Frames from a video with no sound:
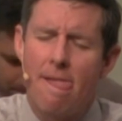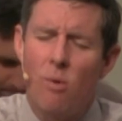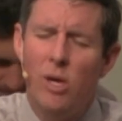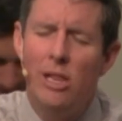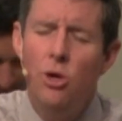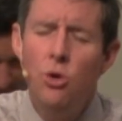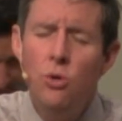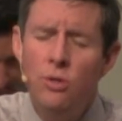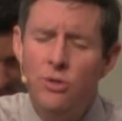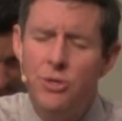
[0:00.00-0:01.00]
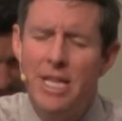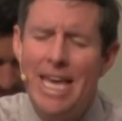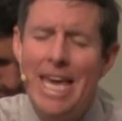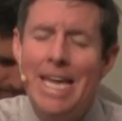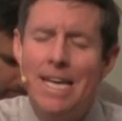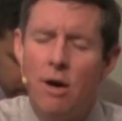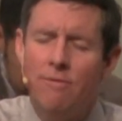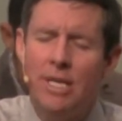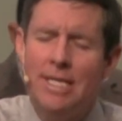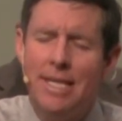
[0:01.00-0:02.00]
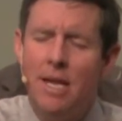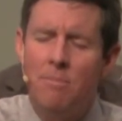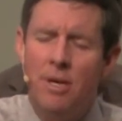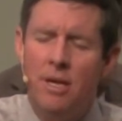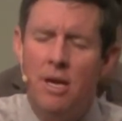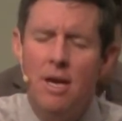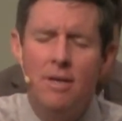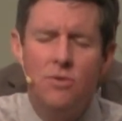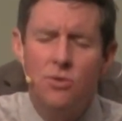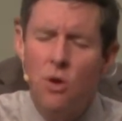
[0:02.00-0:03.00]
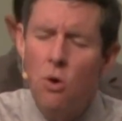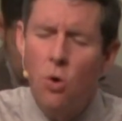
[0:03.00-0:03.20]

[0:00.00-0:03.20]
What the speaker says: We lose the heat of contentment so